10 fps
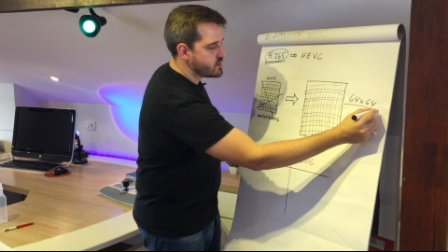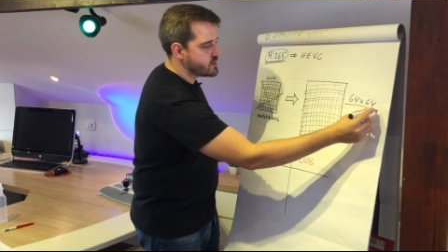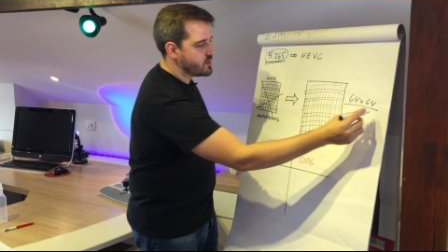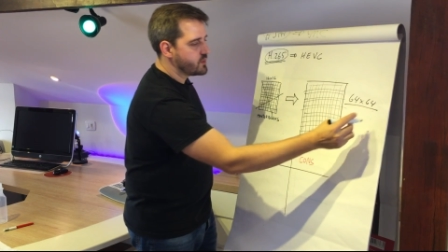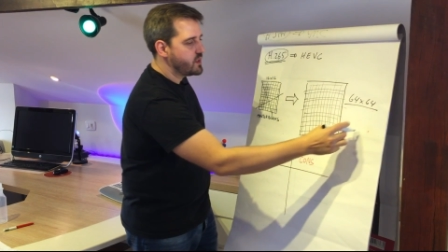
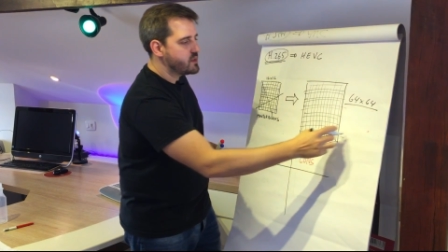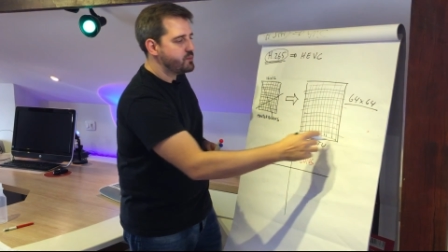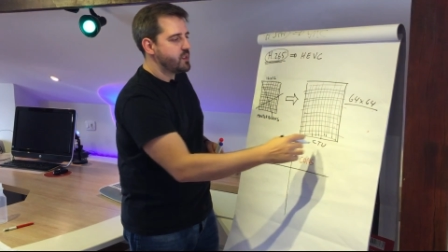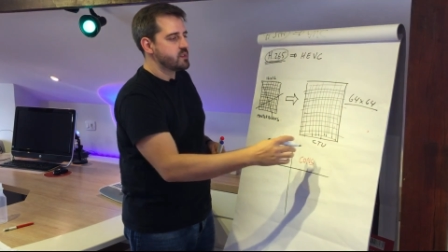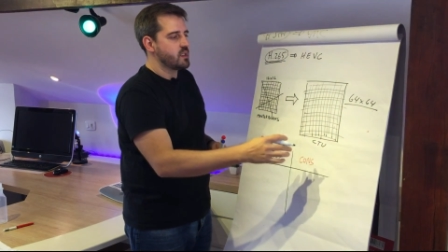So this
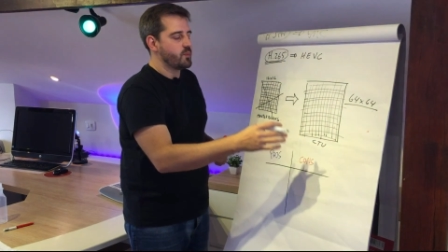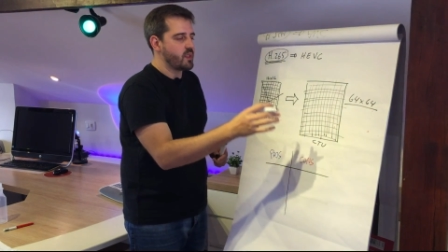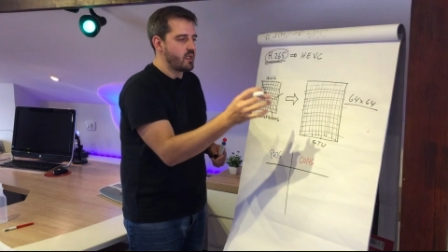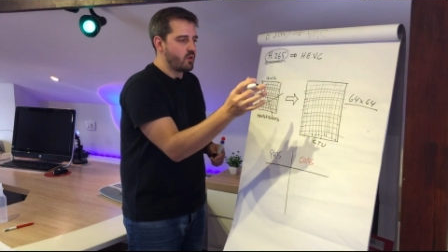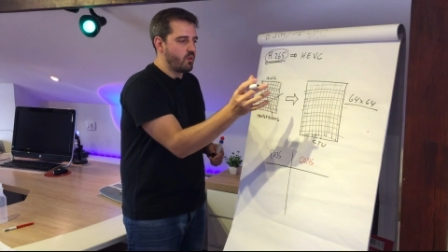means that we
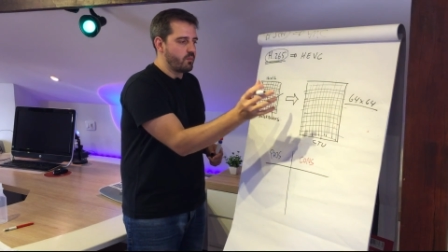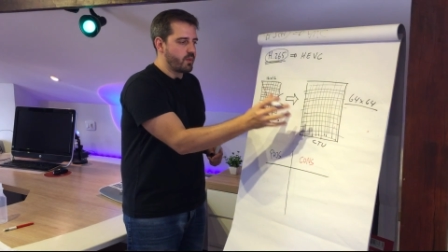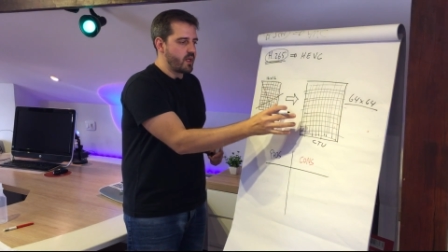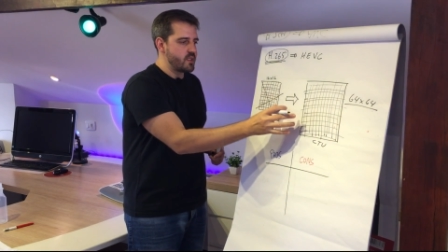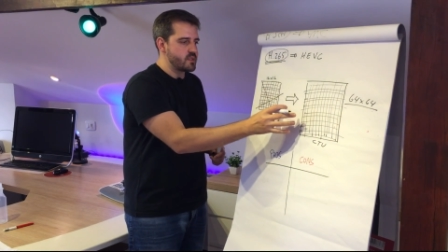can
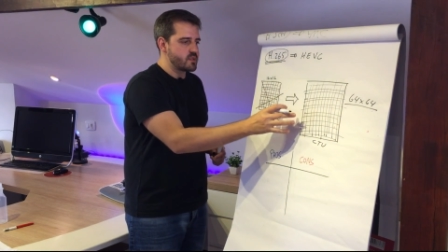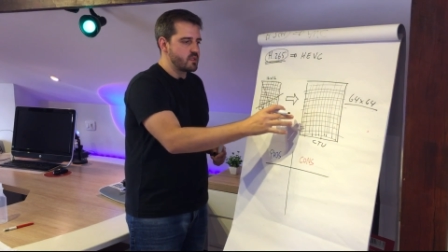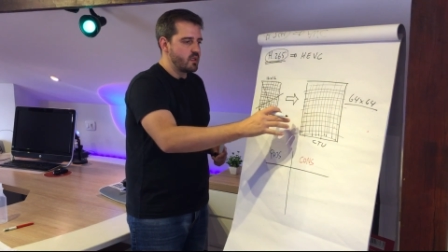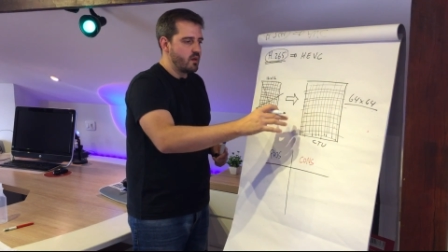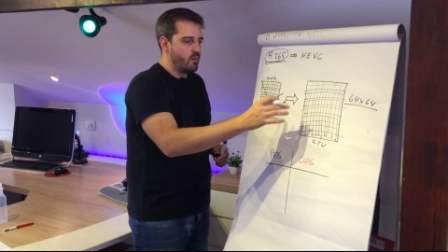compress
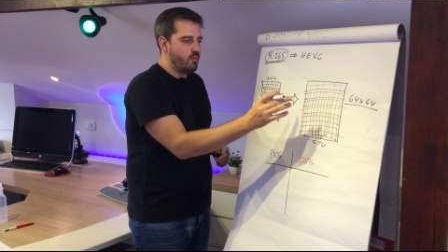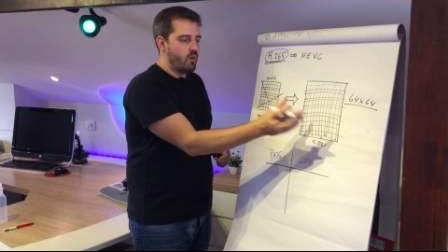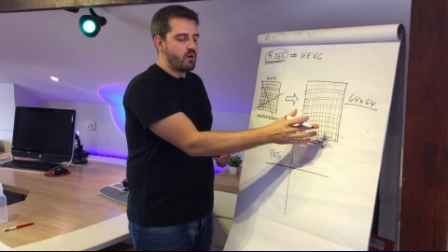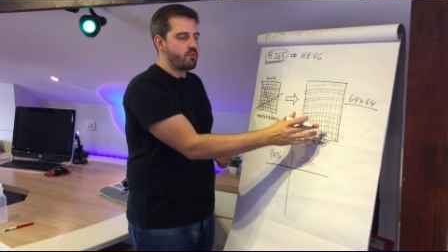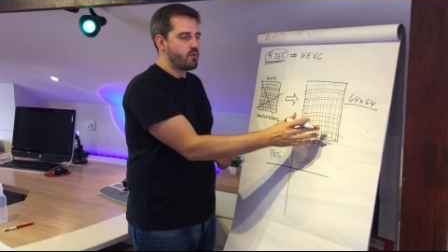
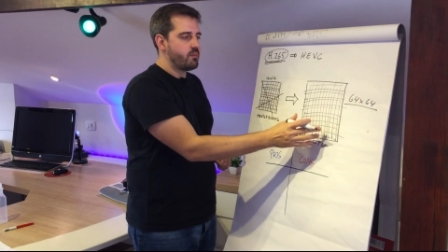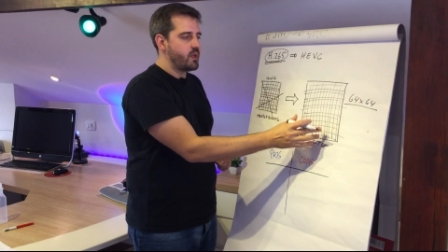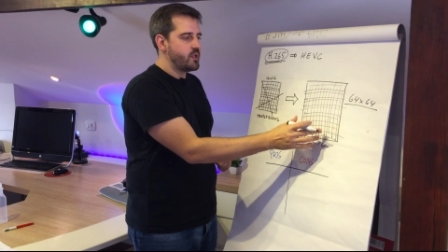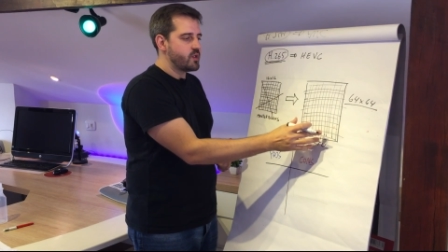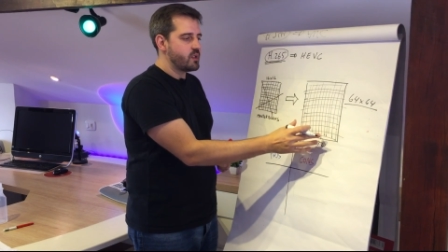more
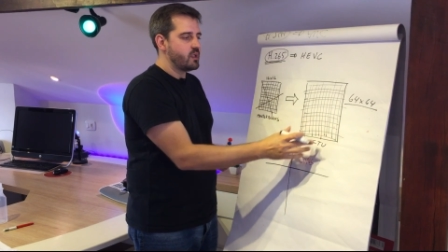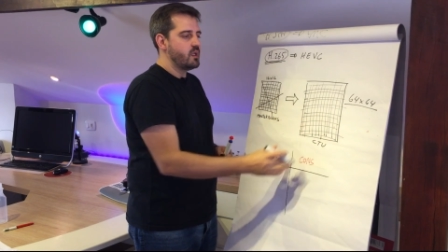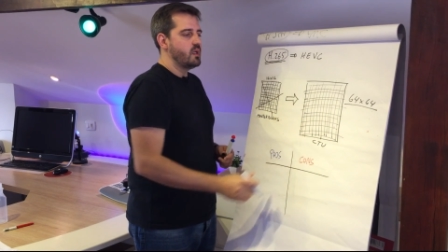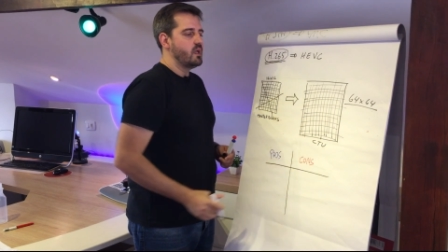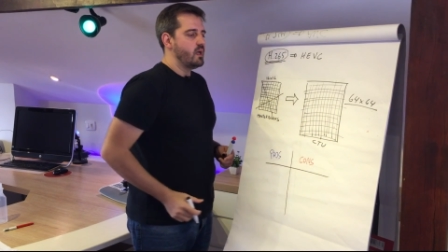information
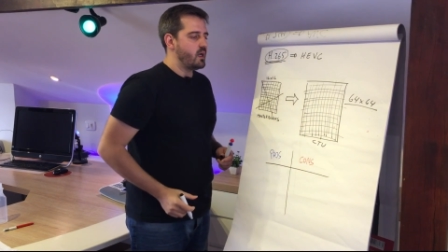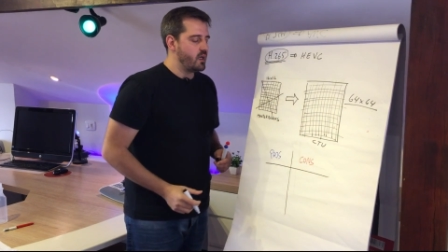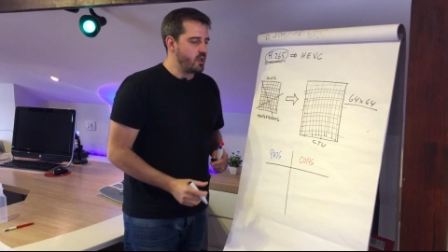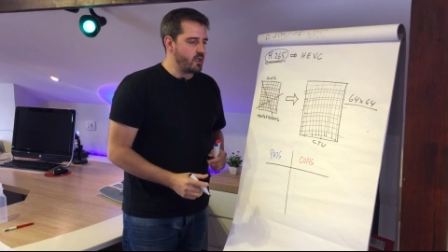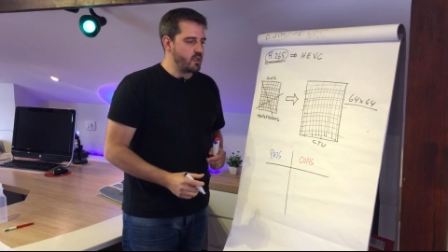
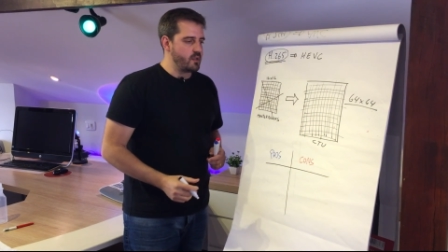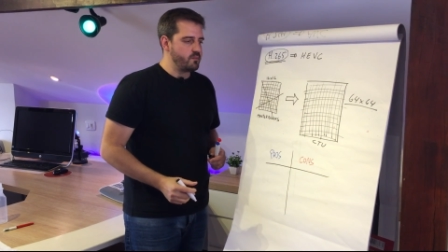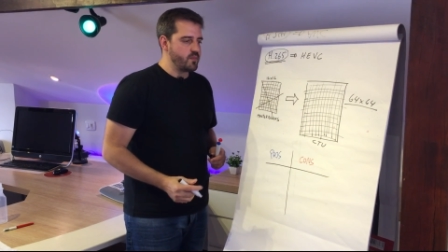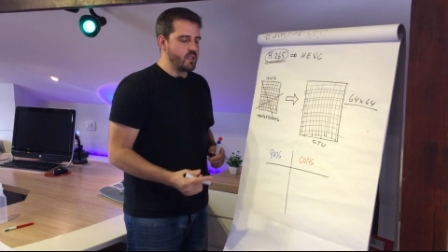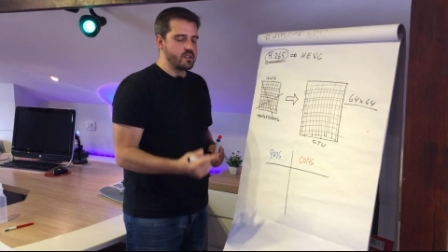
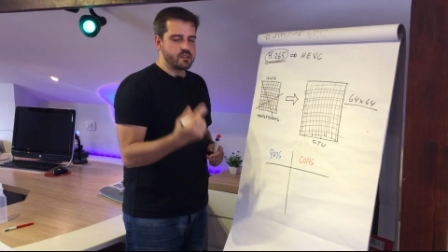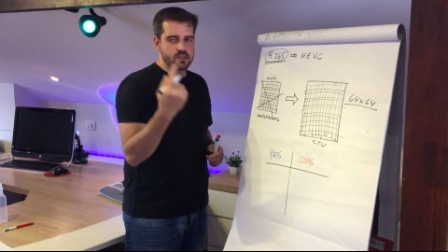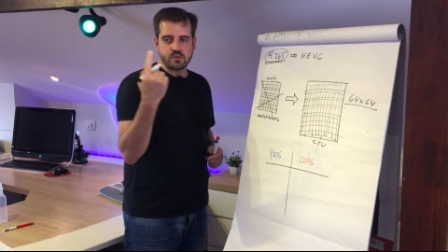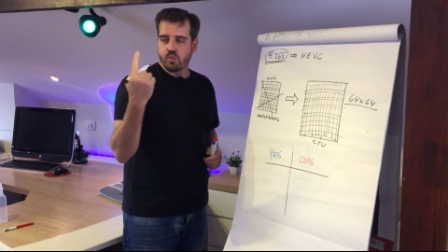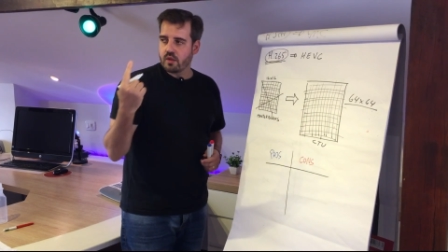in
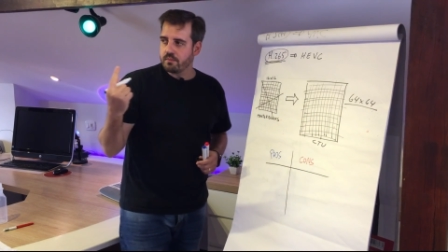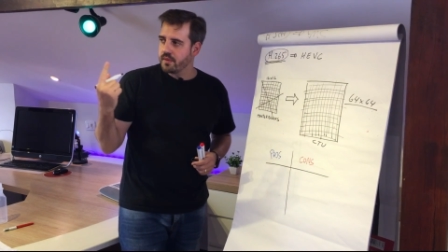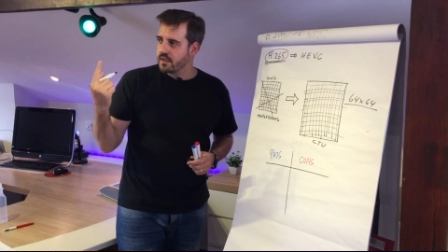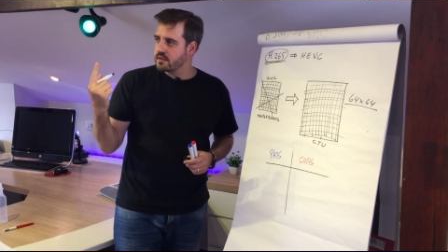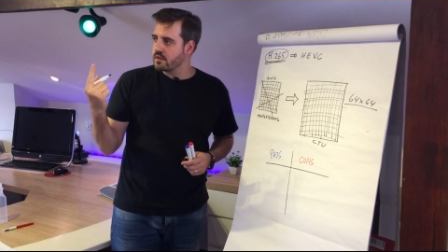just one
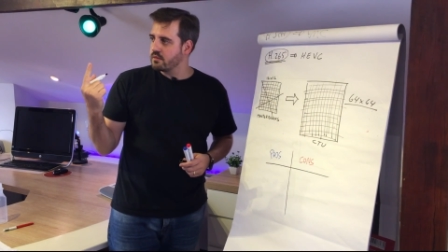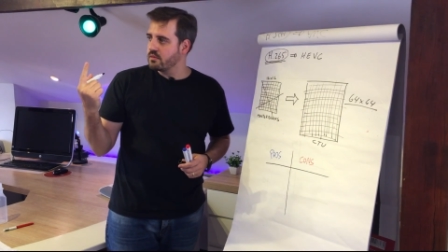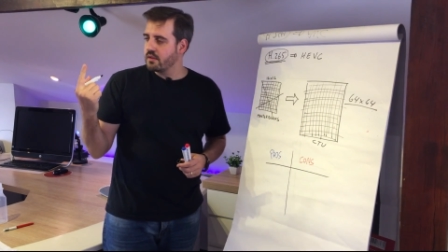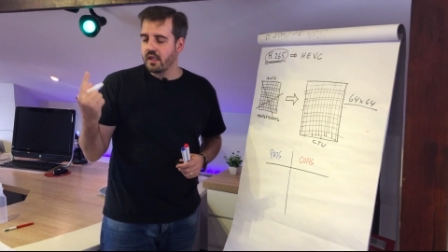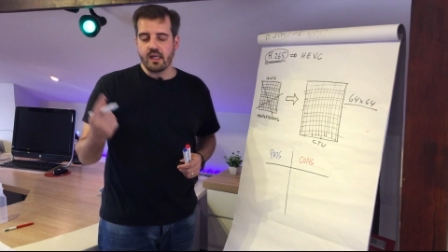pixel
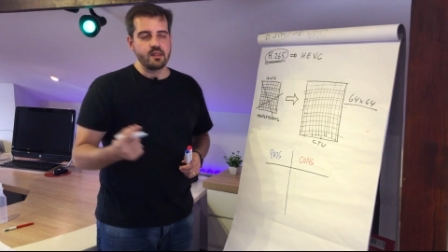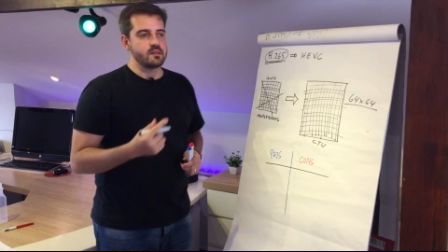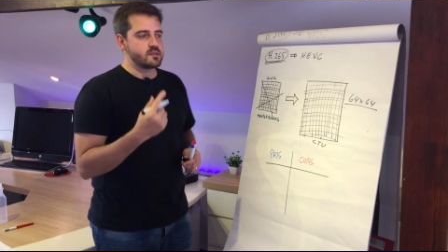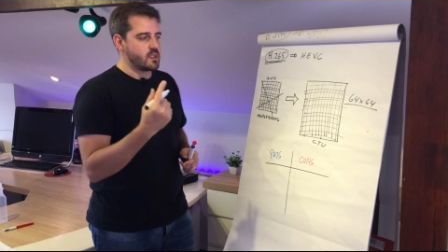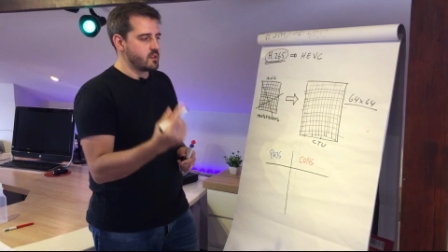and
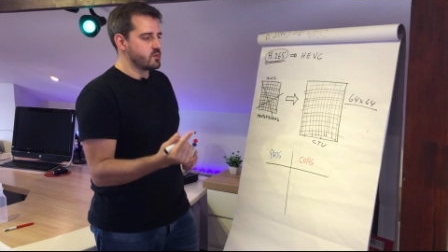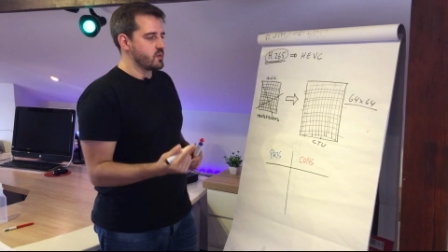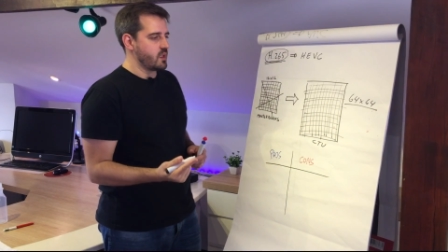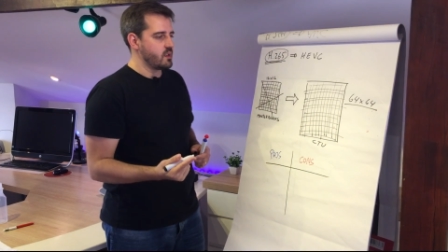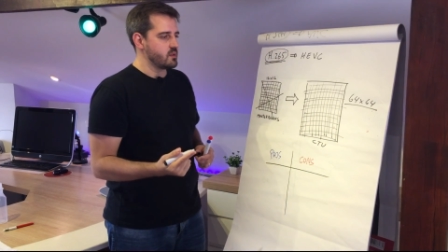send to
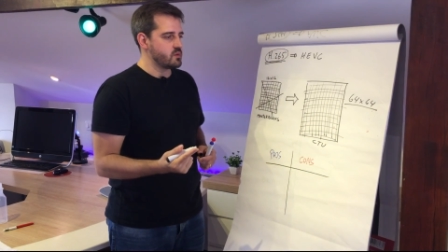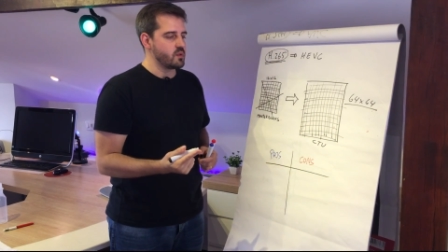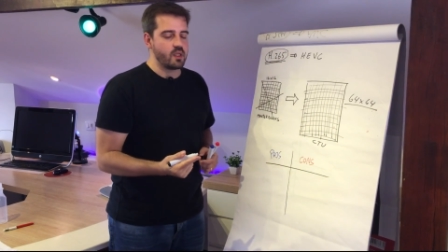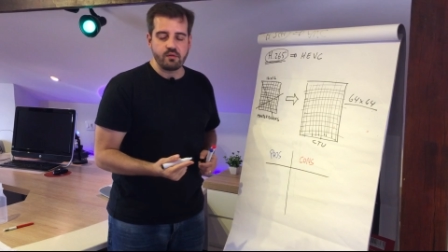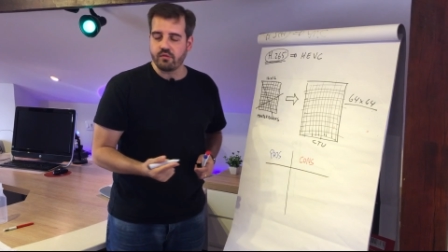the
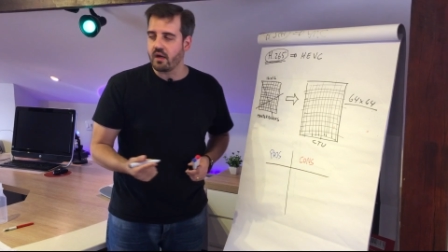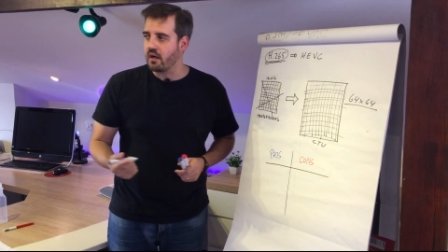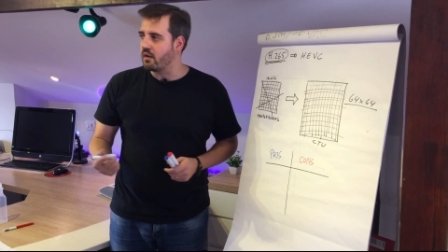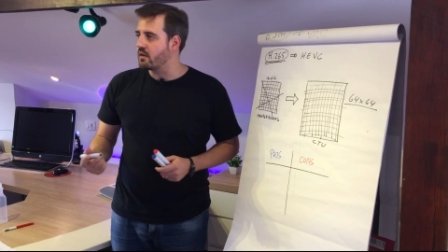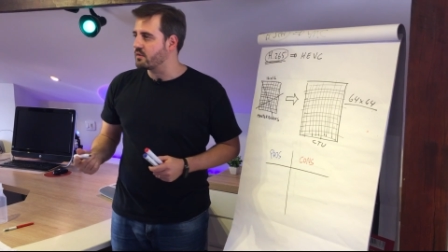
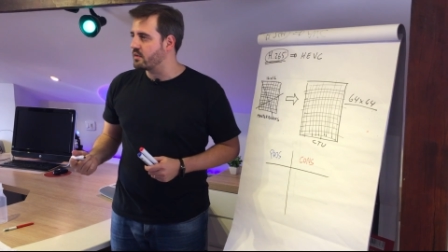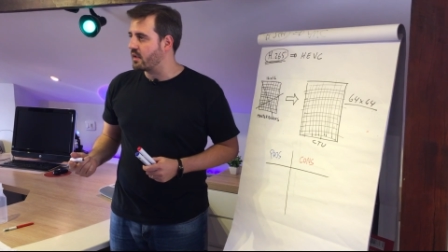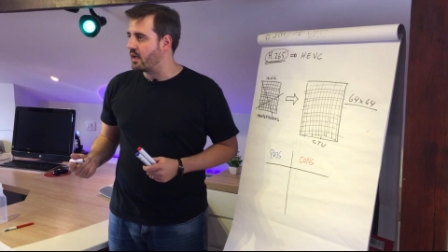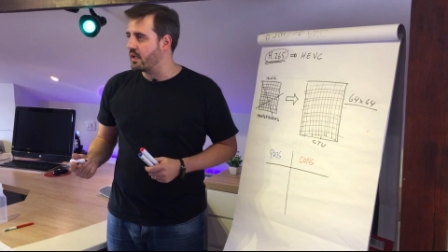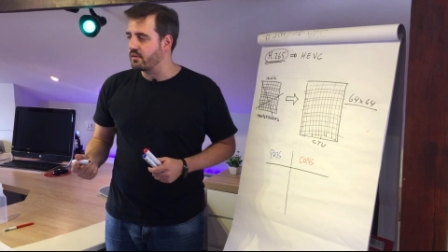NVR or to the
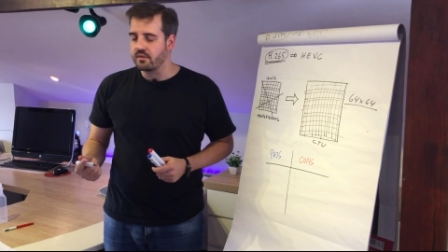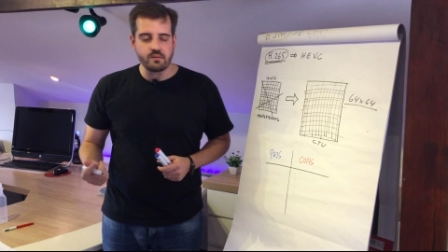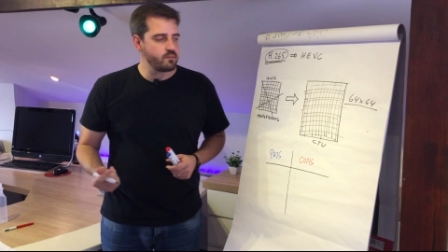client.